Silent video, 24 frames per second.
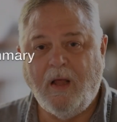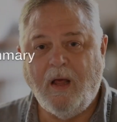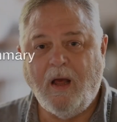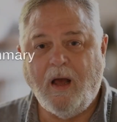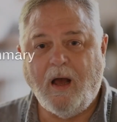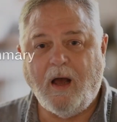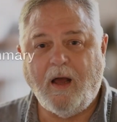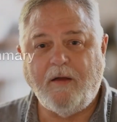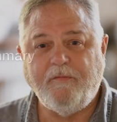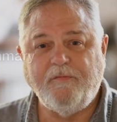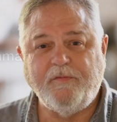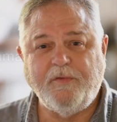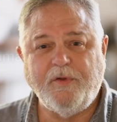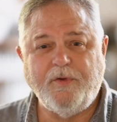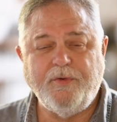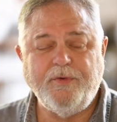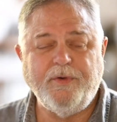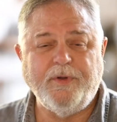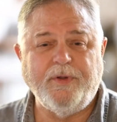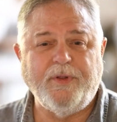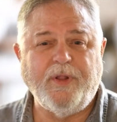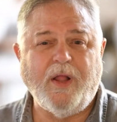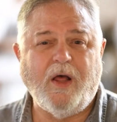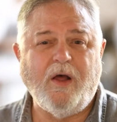I've learned a
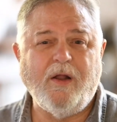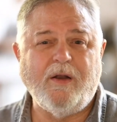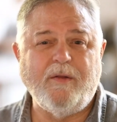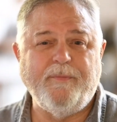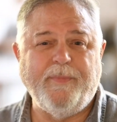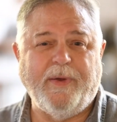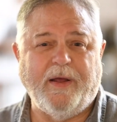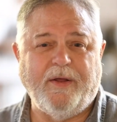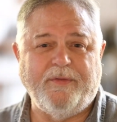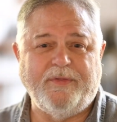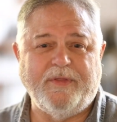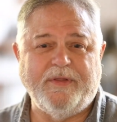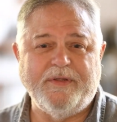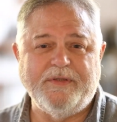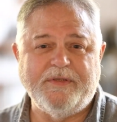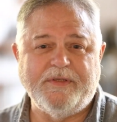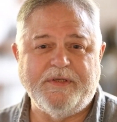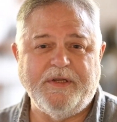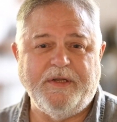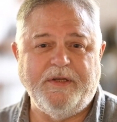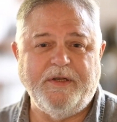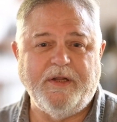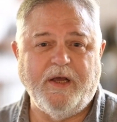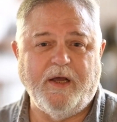lot about the
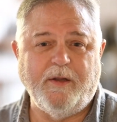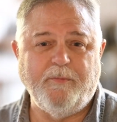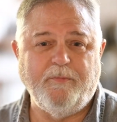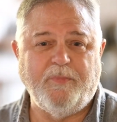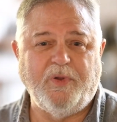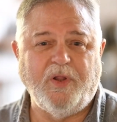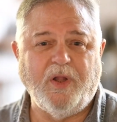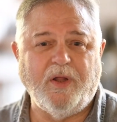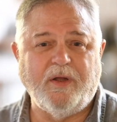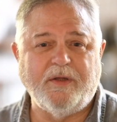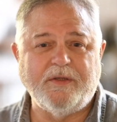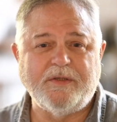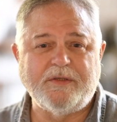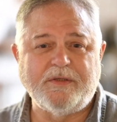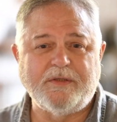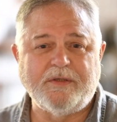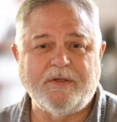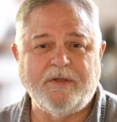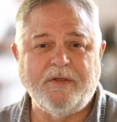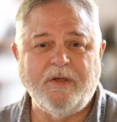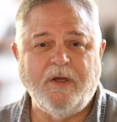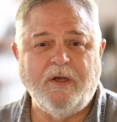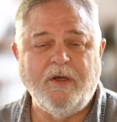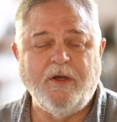Z9 Plus
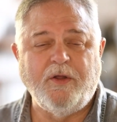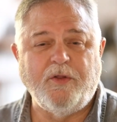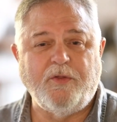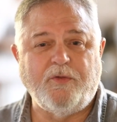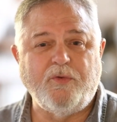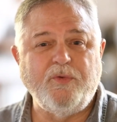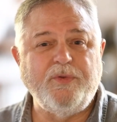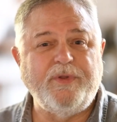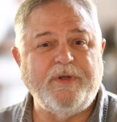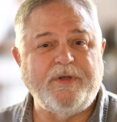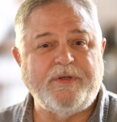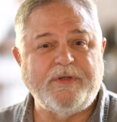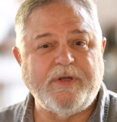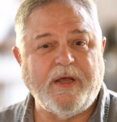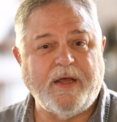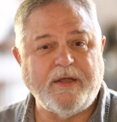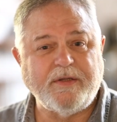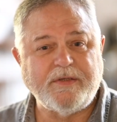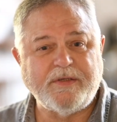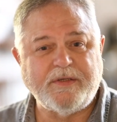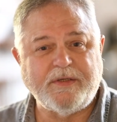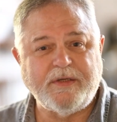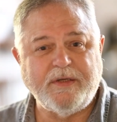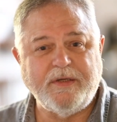through the
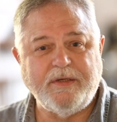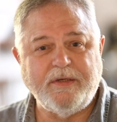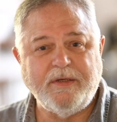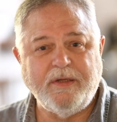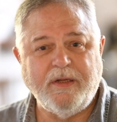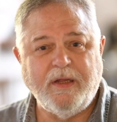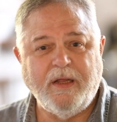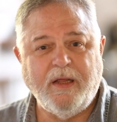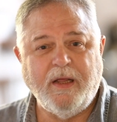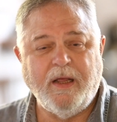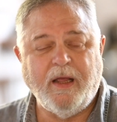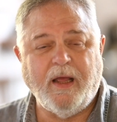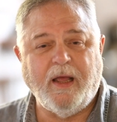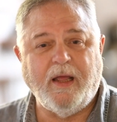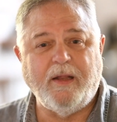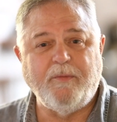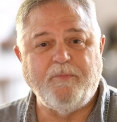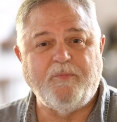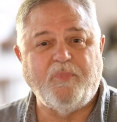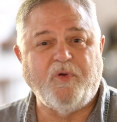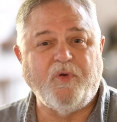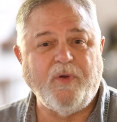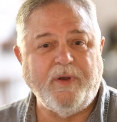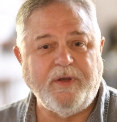testing and
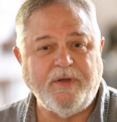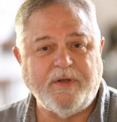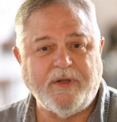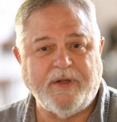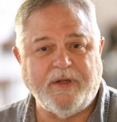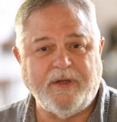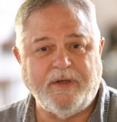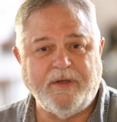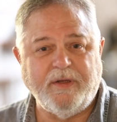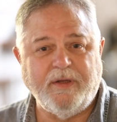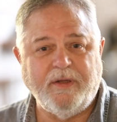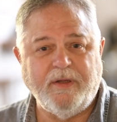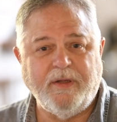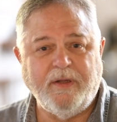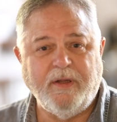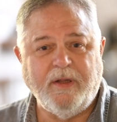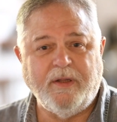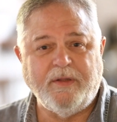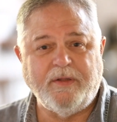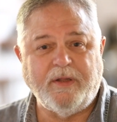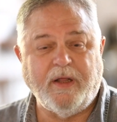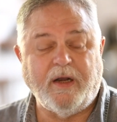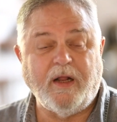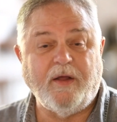printing
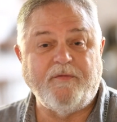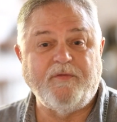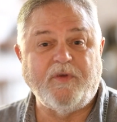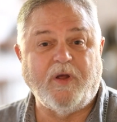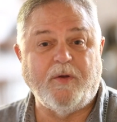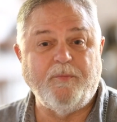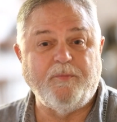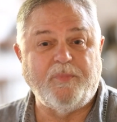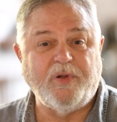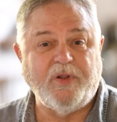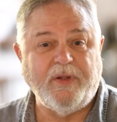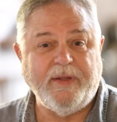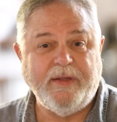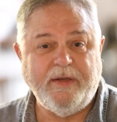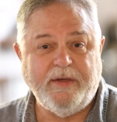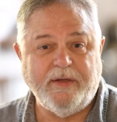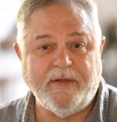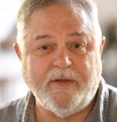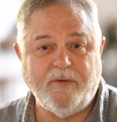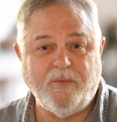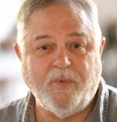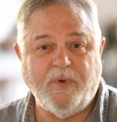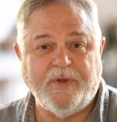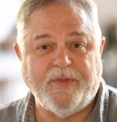that I've
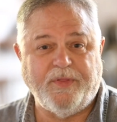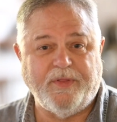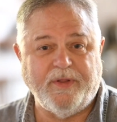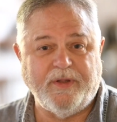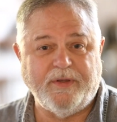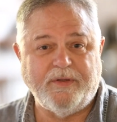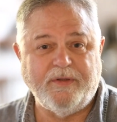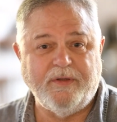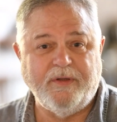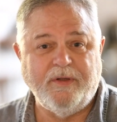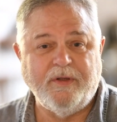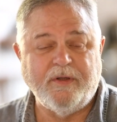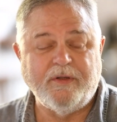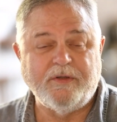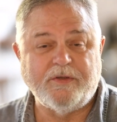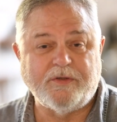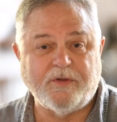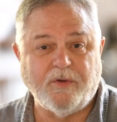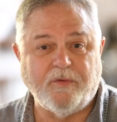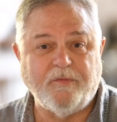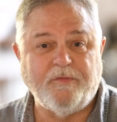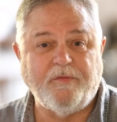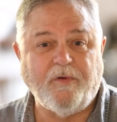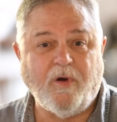completed with it
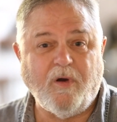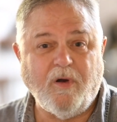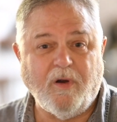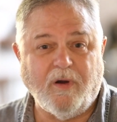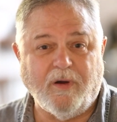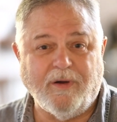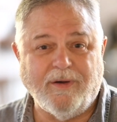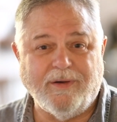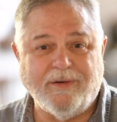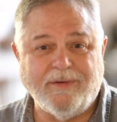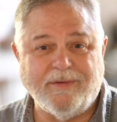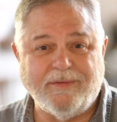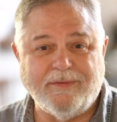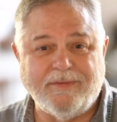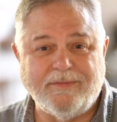so far.